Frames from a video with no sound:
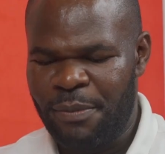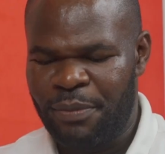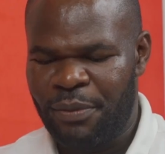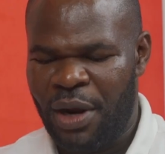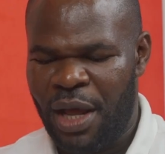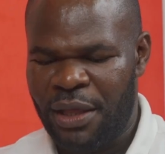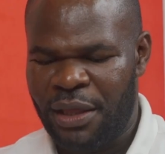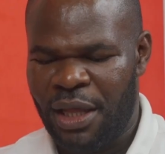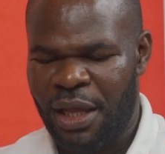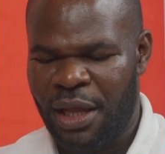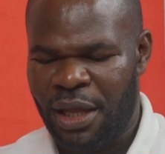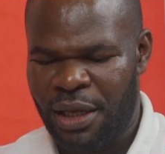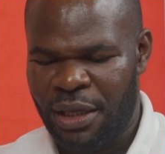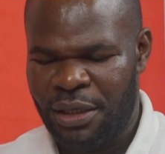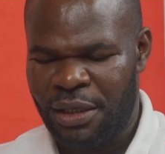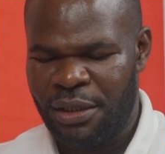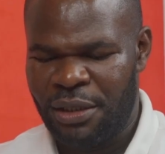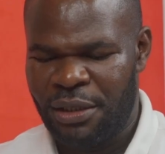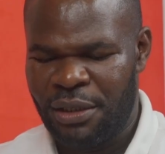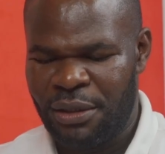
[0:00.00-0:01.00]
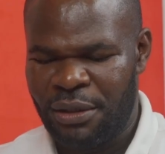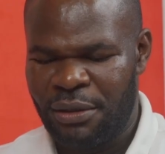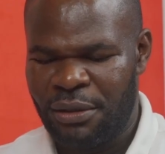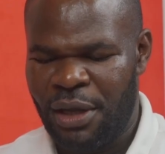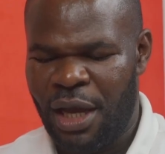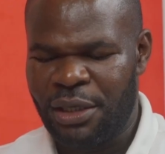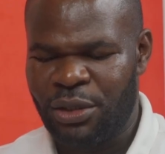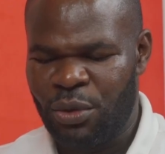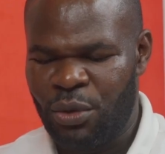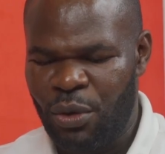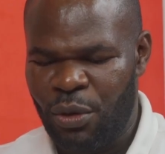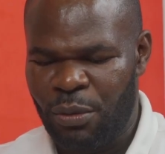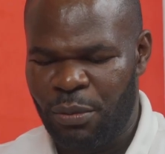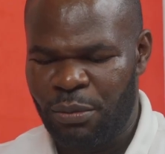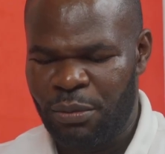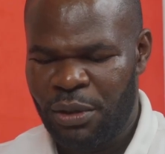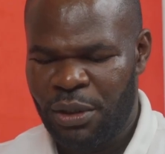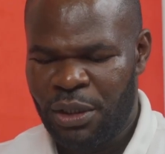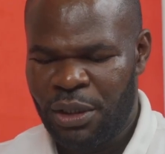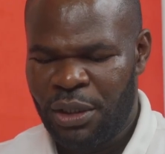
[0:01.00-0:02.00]
brother at
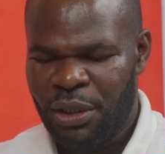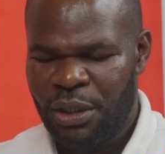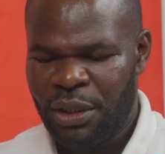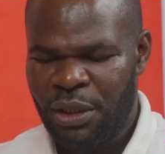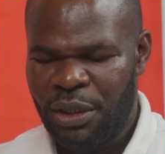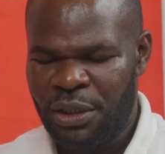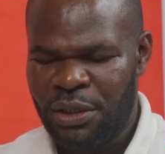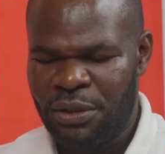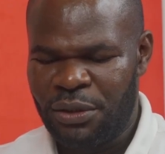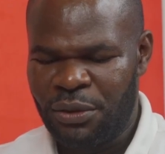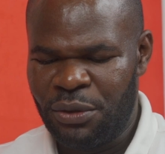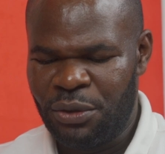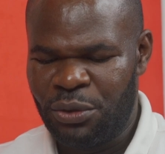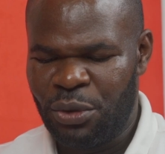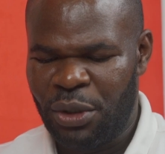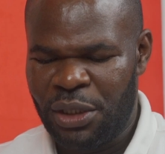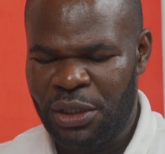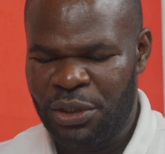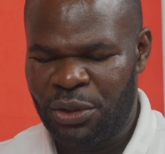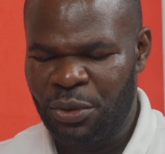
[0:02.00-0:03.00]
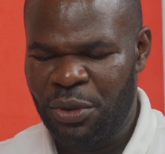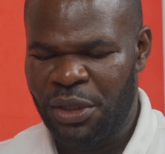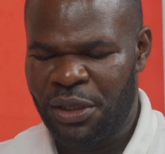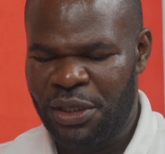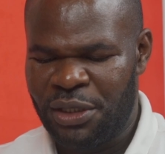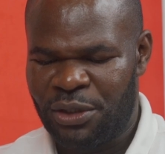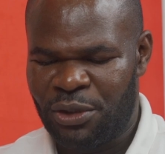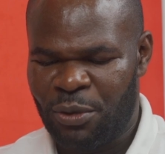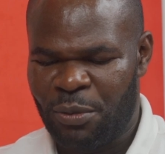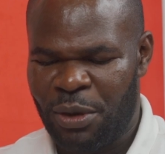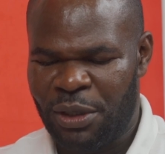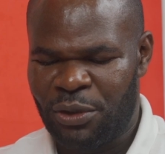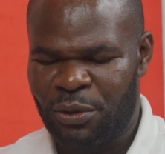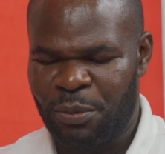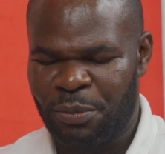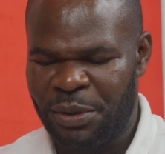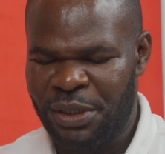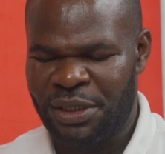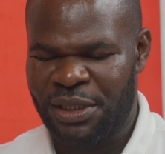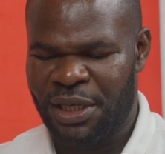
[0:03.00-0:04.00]
home is usually doing this tomato
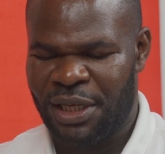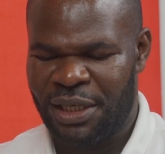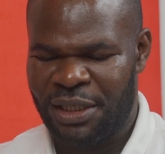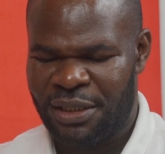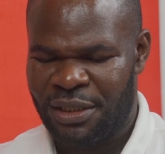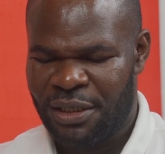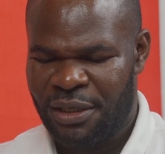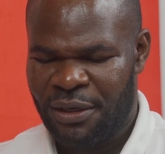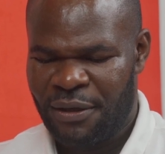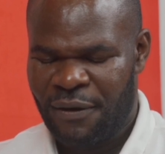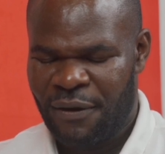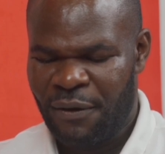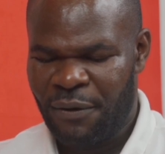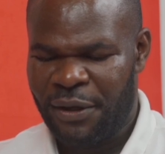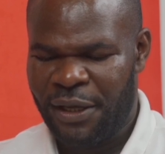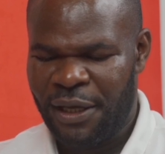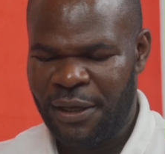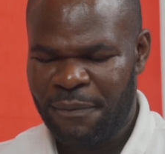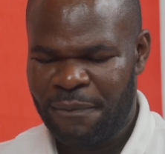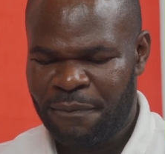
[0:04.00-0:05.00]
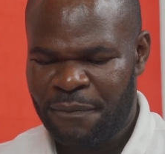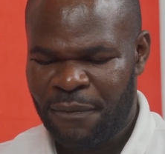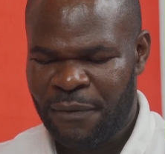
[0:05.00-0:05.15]
business, okay?